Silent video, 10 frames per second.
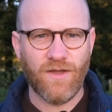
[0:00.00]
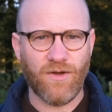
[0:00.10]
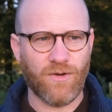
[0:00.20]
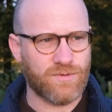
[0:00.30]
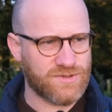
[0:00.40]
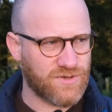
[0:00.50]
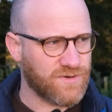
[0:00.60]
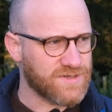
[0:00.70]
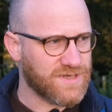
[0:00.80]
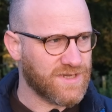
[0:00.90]

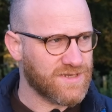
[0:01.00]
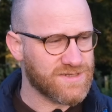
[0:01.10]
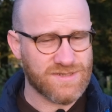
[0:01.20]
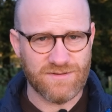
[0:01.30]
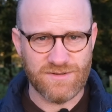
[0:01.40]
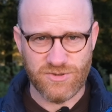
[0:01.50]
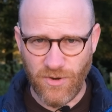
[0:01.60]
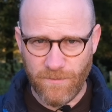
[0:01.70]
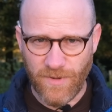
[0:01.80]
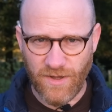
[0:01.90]
opportunities, the
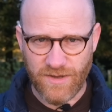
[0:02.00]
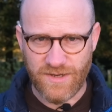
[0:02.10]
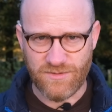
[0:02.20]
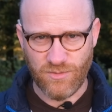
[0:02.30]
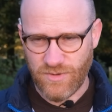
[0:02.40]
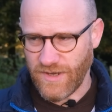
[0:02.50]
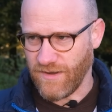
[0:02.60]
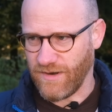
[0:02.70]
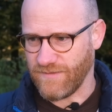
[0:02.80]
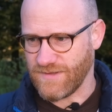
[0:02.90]
job market, all that
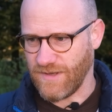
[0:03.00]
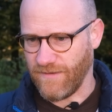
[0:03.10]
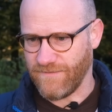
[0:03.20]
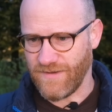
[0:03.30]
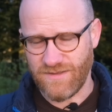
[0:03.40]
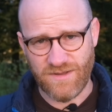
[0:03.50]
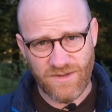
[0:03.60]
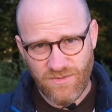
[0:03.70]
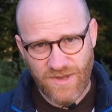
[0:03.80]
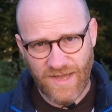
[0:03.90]
kind of stuff.
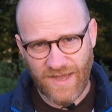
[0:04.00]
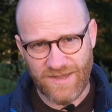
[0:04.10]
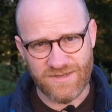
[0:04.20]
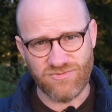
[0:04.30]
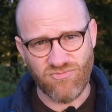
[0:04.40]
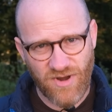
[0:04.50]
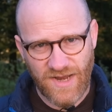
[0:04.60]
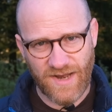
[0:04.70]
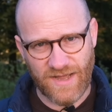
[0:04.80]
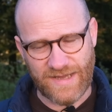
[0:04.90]
The UK is
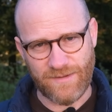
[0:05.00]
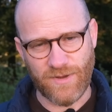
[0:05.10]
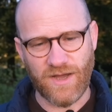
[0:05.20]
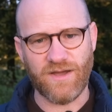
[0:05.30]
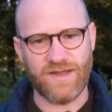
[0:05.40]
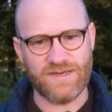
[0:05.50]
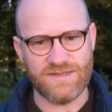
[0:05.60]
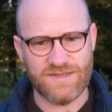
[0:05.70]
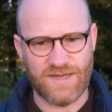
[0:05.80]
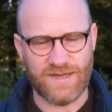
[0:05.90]
really lagging
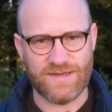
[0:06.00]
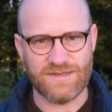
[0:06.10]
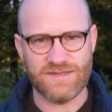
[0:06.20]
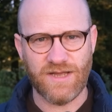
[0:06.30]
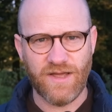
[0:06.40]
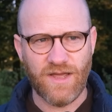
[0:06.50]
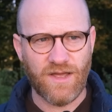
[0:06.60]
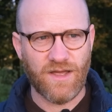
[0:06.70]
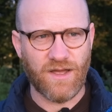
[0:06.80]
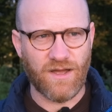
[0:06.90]
behind, and
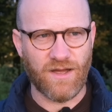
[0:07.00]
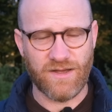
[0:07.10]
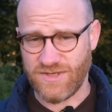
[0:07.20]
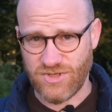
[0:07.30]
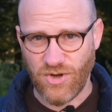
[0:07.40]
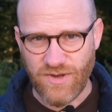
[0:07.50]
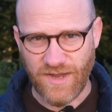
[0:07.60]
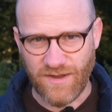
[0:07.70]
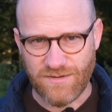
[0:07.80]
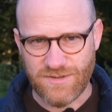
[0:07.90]
it's
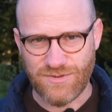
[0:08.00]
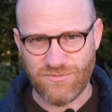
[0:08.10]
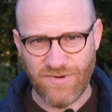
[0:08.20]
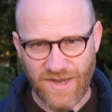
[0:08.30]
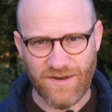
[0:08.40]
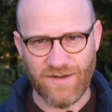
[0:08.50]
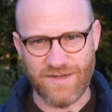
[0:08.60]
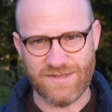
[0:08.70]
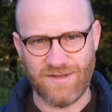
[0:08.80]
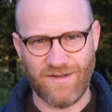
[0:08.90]
shocking to
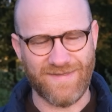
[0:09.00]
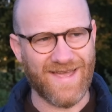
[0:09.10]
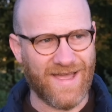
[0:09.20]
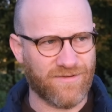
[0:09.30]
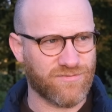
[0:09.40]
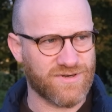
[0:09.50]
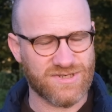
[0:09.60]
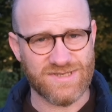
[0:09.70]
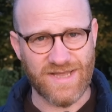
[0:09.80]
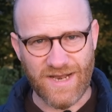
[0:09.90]
realize that like the
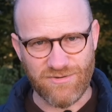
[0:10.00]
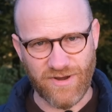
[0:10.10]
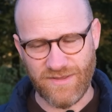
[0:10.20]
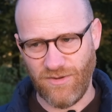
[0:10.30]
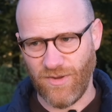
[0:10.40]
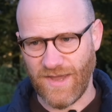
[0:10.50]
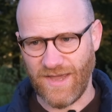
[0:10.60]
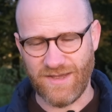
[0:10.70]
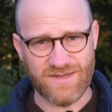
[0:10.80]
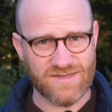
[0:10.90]
average salary in the
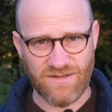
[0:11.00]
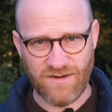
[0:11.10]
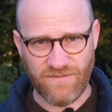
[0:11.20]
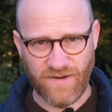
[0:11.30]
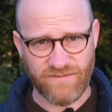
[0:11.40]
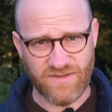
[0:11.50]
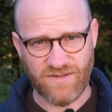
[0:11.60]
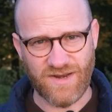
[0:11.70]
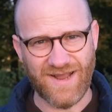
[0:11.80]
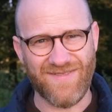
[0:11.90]
UK is 35 to
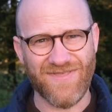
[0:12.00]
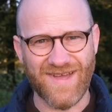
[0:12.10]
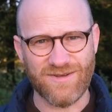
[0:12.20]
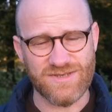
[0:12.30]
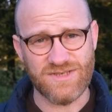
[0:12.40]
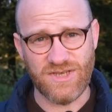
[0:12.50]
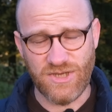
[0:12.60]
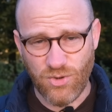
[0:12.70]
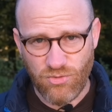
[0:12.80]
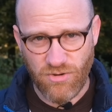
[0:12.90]
38,000
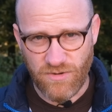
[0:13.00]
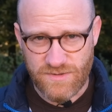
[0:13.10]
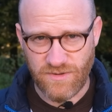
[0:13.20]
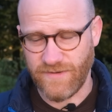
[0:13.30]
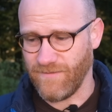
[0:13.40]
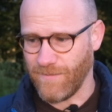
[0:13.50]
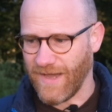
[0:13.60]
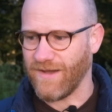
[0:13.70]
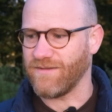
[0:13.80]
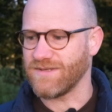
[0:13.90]
euros, not even
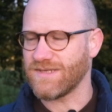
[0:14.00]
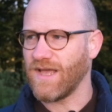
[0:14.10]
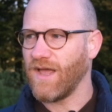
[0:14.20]
pounds.